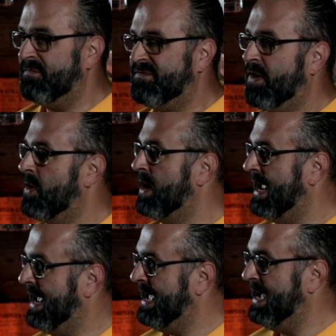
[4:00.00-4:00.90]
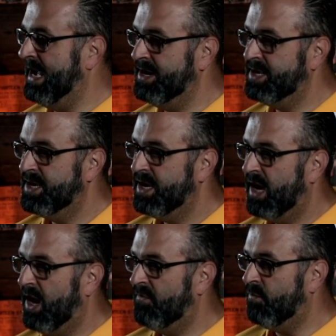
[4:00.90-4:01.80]
far ahead
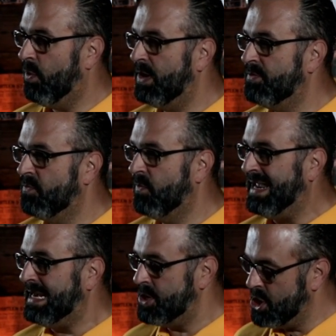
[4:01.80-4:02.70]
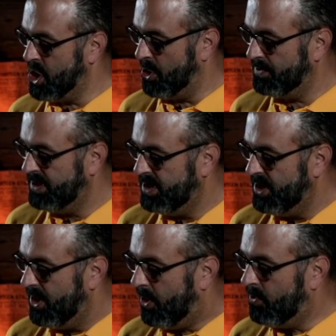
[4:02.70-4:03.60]
of what we know.
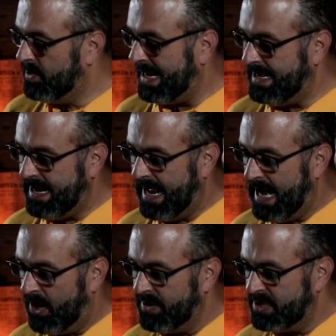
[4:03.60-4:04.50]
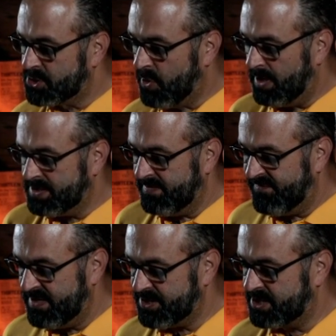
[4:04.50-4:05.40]
Only now is quantum
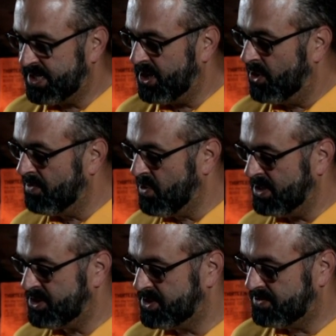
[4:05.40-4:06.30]
physics and other branches of